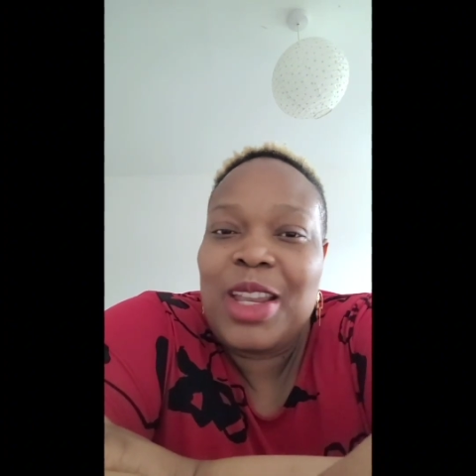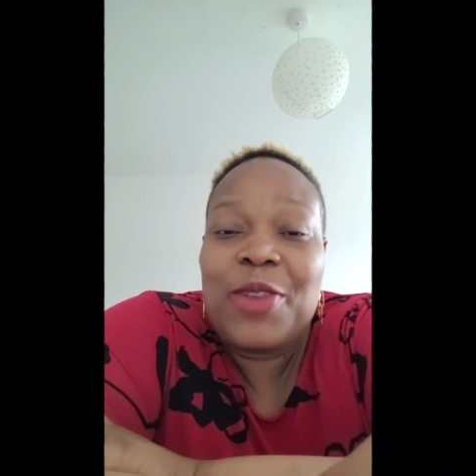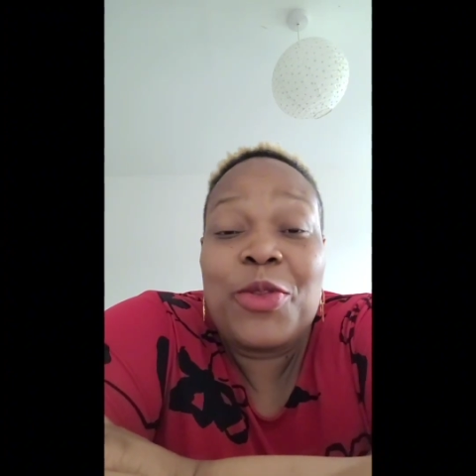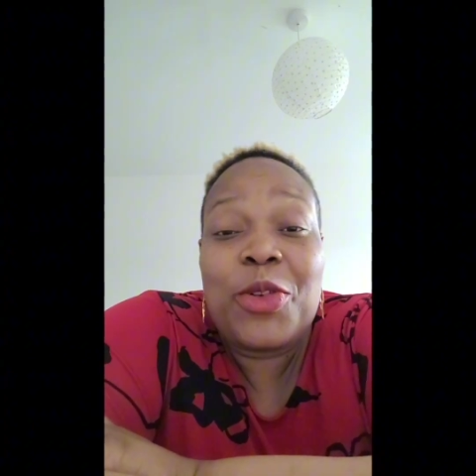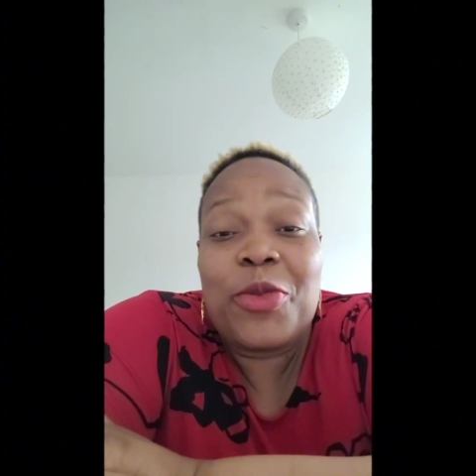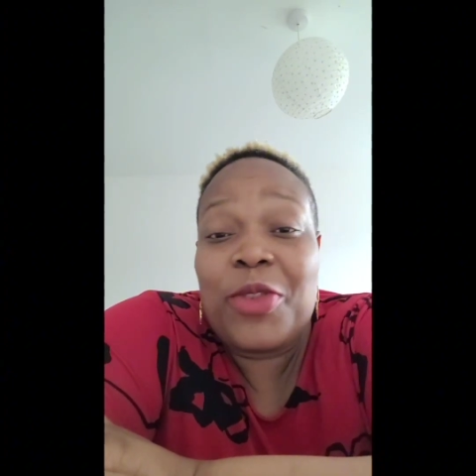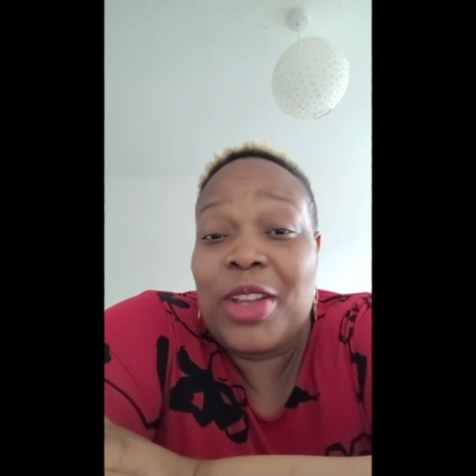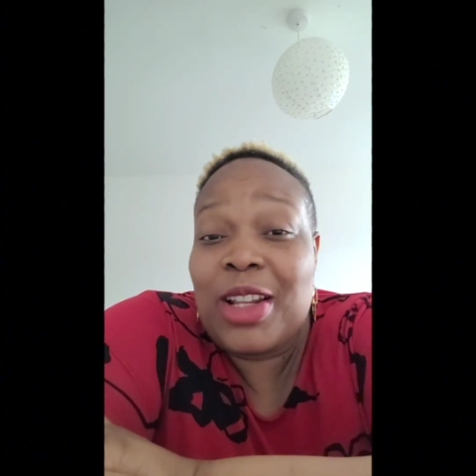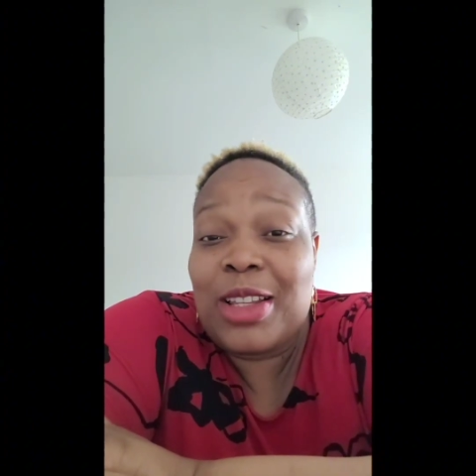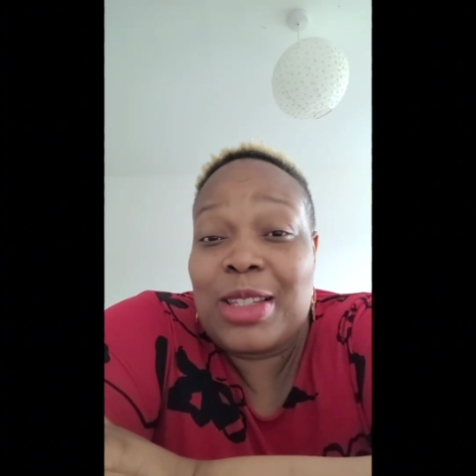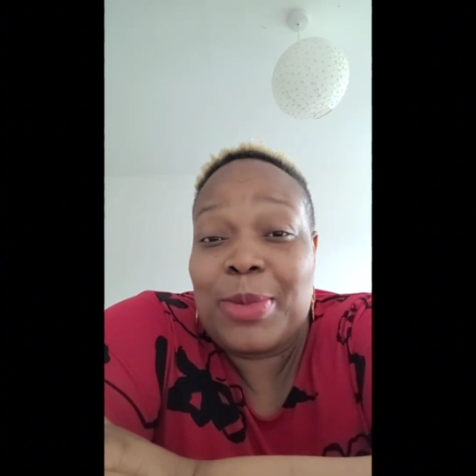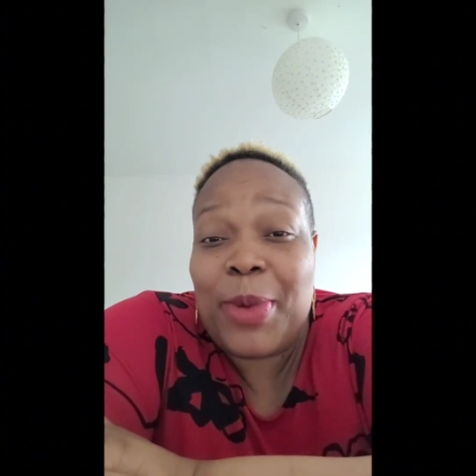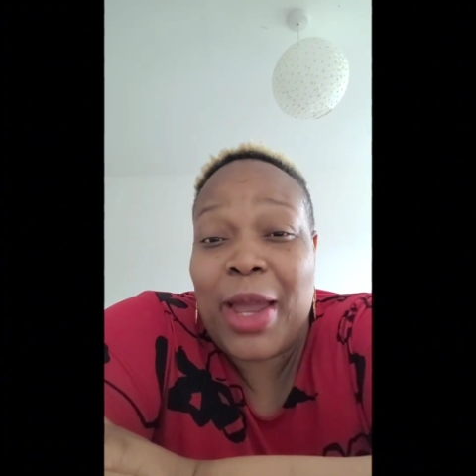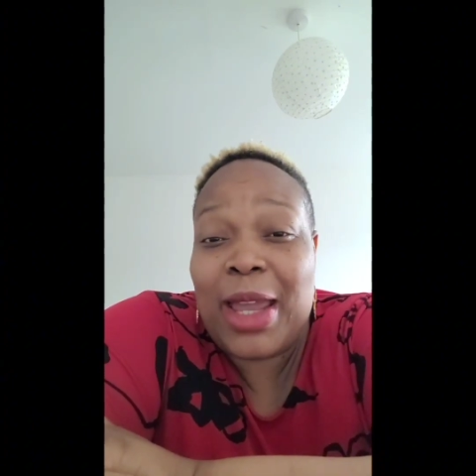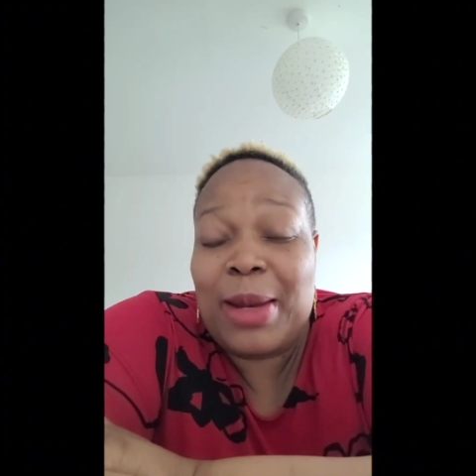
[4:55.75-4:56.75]
if you feel
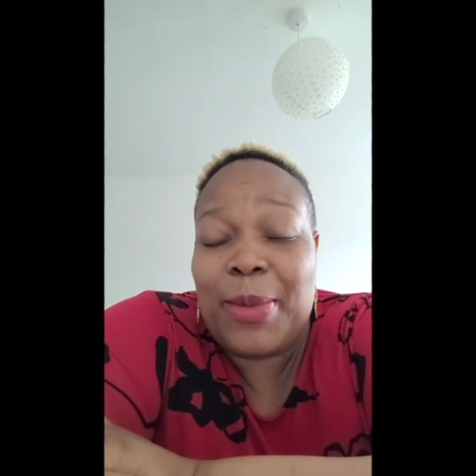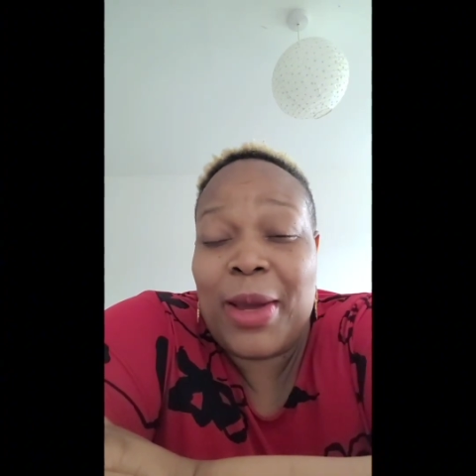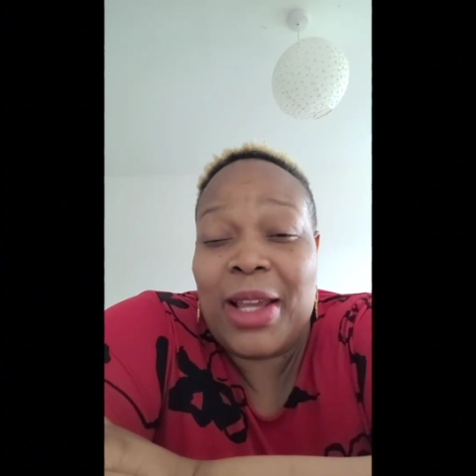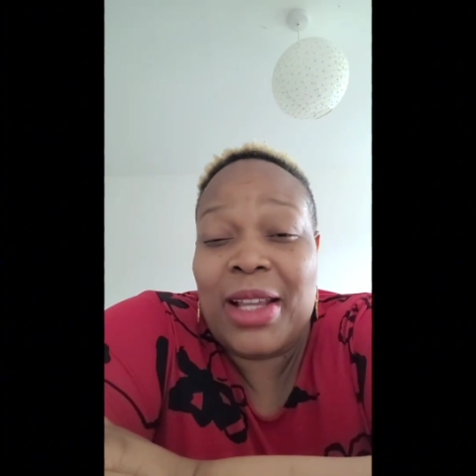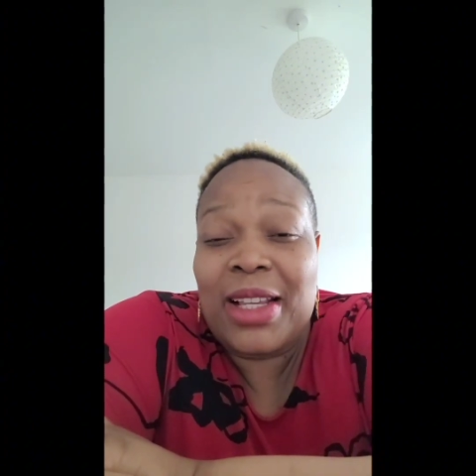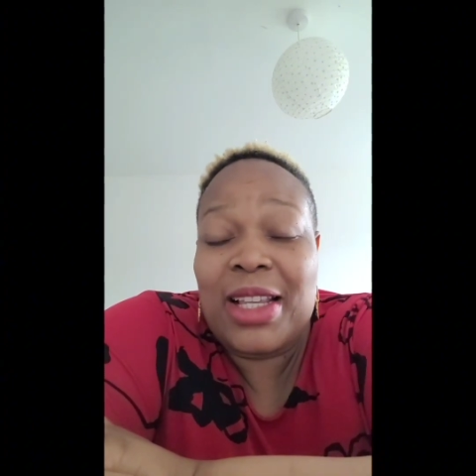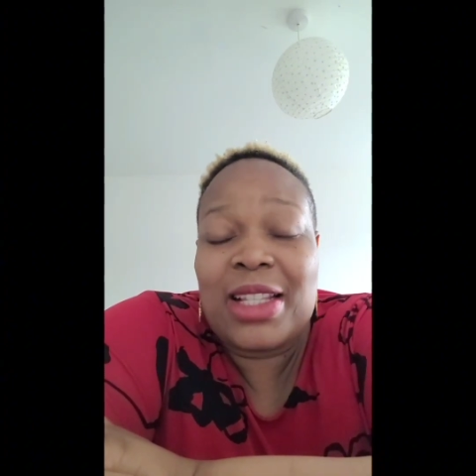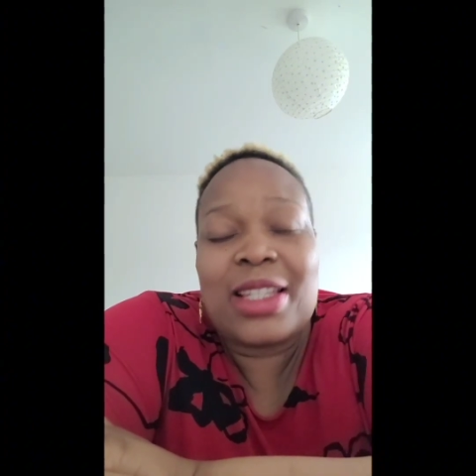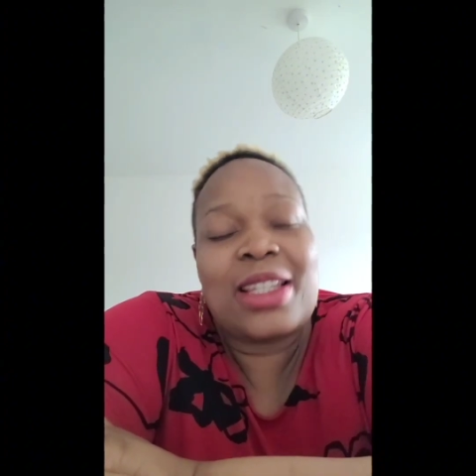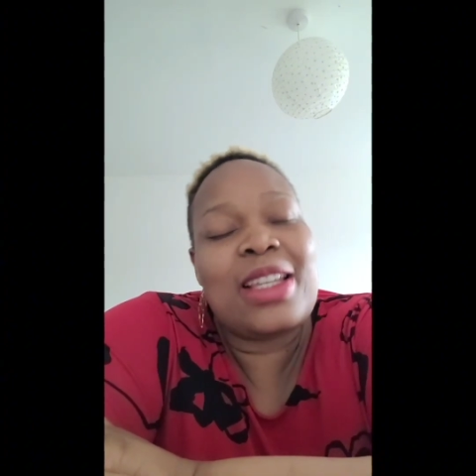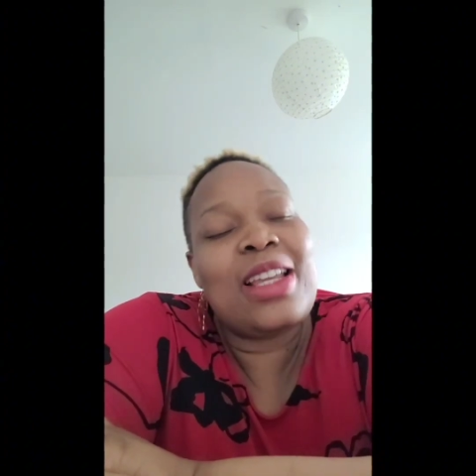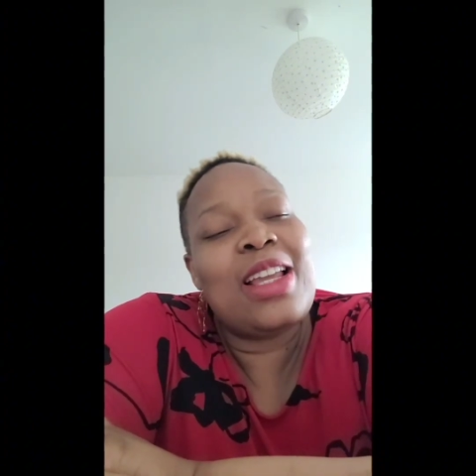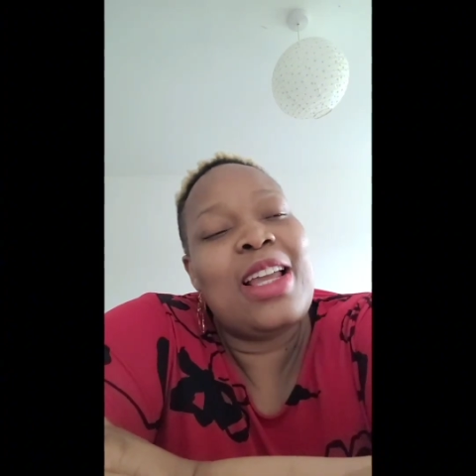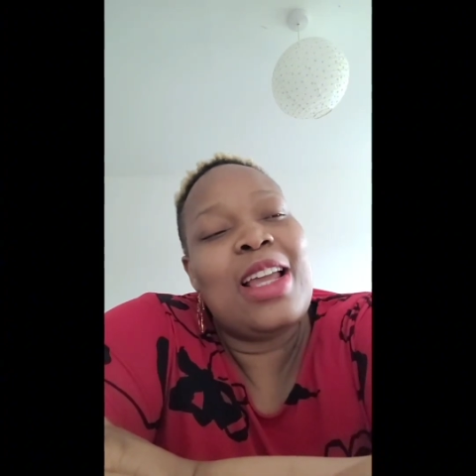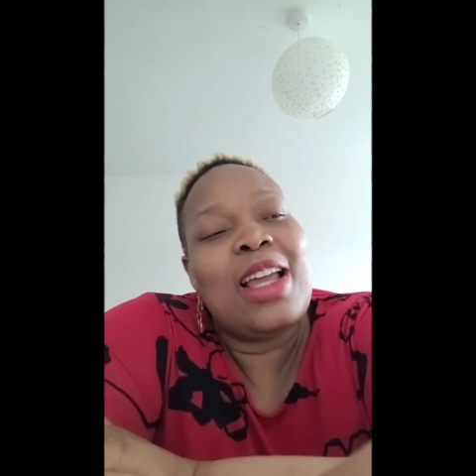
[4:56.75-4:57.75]
inspired by it.